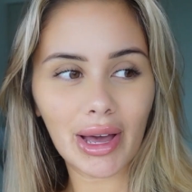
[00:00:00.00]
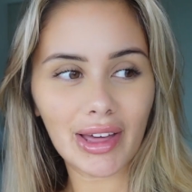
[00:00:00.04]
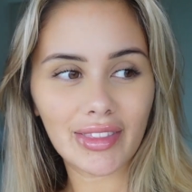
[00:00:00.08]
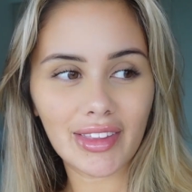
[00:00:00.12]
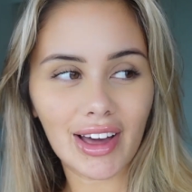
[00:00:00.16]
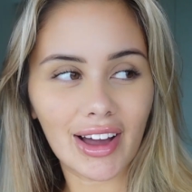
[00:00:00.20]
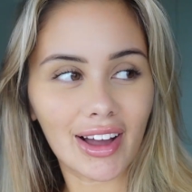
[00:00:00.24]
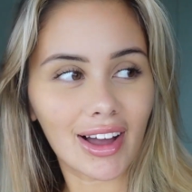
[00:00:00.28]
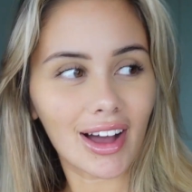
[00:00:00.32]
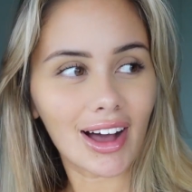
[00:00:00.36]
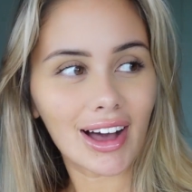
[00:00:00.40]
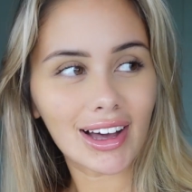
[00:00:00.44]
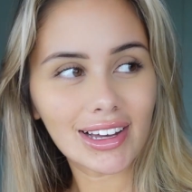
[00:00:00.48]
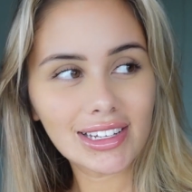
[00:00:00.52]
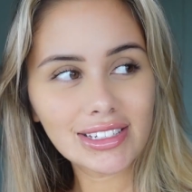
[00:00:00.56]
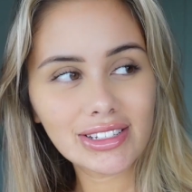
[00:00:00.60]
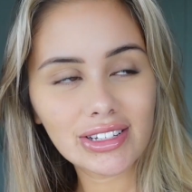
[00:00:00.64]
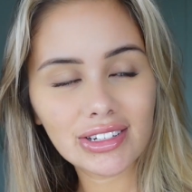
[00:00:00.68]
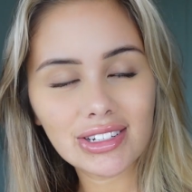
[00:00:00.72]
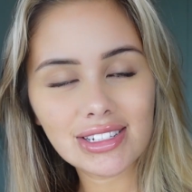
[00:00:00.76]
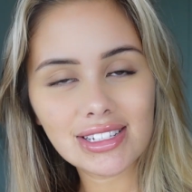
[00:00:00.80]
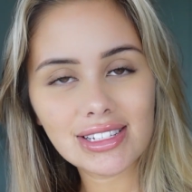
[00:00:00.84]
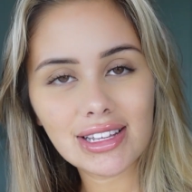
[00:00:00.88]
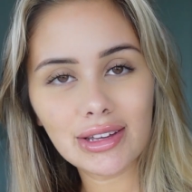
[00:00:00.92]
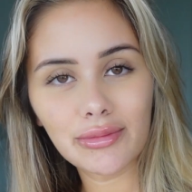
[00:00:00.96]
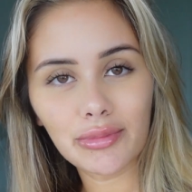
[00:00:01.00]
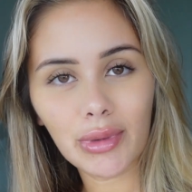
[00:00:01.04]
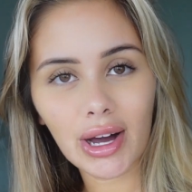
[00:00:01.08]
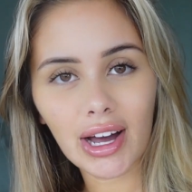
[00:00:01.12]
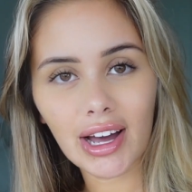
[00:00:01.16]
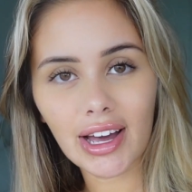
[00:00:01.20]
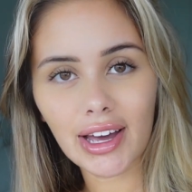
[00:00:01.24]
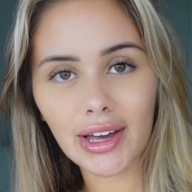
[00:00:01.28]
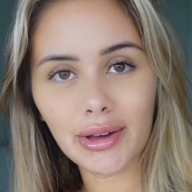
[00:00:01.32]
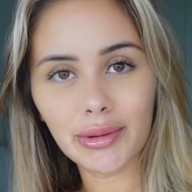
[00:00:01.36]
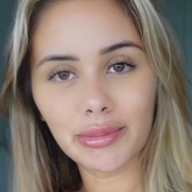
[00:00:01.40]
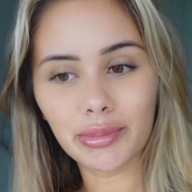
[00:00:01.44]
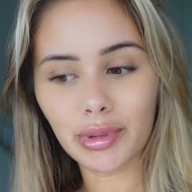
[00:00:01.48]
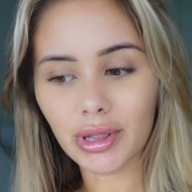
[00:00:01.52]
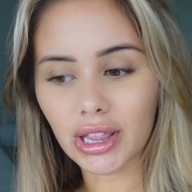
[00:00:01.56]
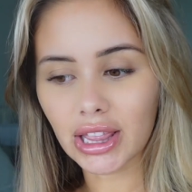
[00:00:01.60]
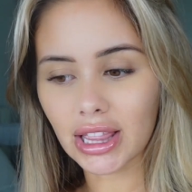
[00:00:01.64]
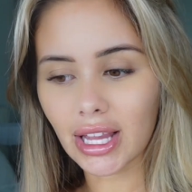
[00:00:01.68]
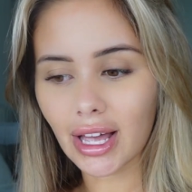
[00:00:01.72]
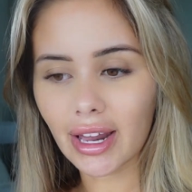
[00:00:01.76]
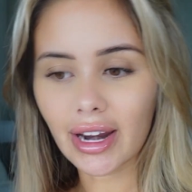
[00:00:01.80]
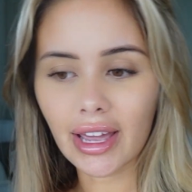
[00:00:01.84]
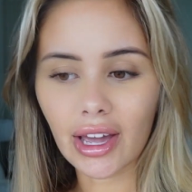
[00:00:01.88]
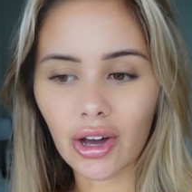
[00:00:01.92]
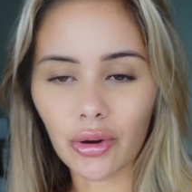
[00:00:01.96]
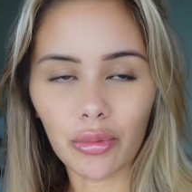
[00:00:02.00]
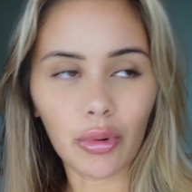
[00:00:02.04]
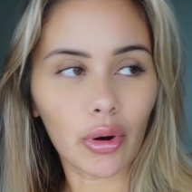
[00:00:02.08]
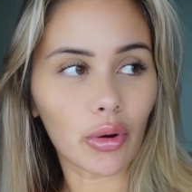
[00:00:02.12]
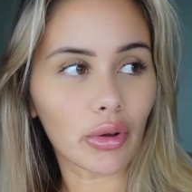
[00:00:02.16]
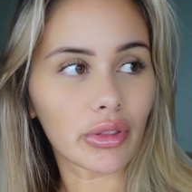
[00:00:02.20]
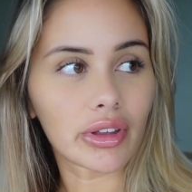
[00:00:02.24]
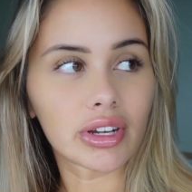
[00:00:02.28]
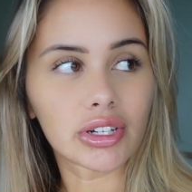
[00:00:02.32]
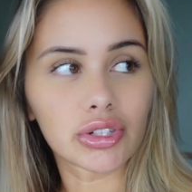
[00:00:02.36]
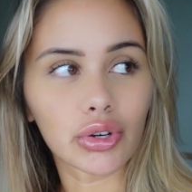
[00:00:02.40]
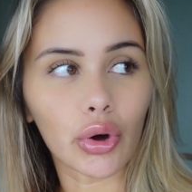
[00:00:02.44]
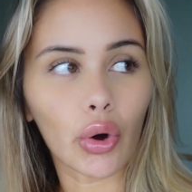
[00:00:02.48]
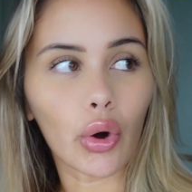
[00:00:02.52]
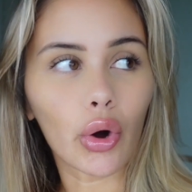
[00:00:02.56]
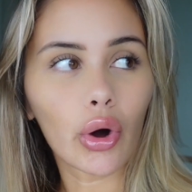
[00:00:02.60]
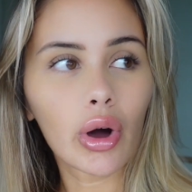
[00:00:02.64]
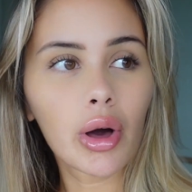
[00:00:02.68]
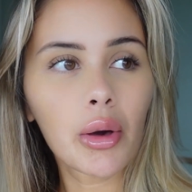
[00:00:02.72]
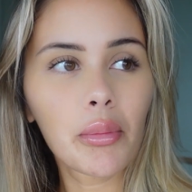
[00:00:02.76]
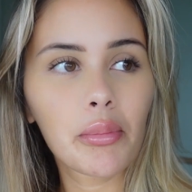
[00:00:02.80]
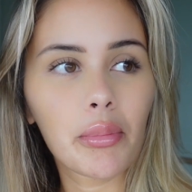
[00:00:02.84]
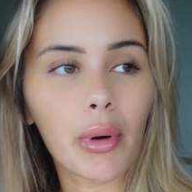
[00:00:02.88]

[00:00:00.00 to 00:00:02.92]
about that, guys. I just hit my bloody elbow on the door.